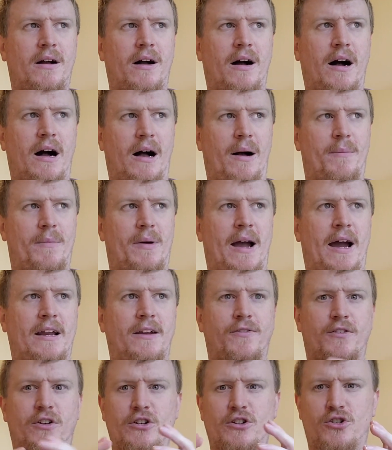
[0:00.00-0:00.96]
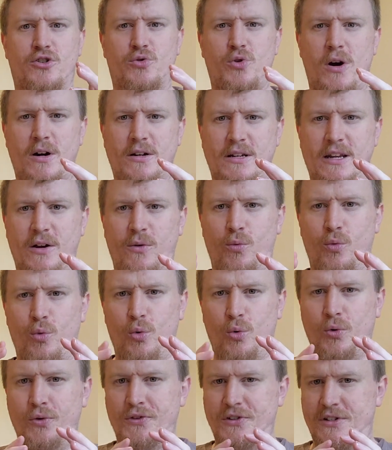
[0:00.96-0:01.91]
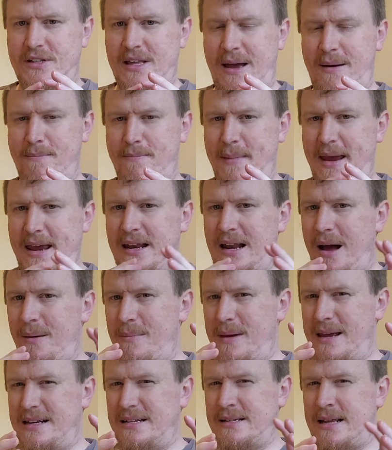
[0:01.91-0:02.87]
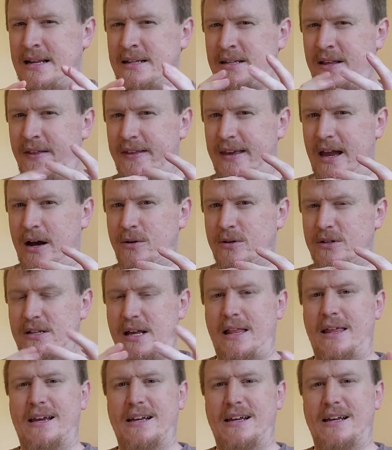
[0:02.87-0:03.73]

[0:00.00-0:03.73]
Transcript: kind of constructing rules that may not make sense on the outset.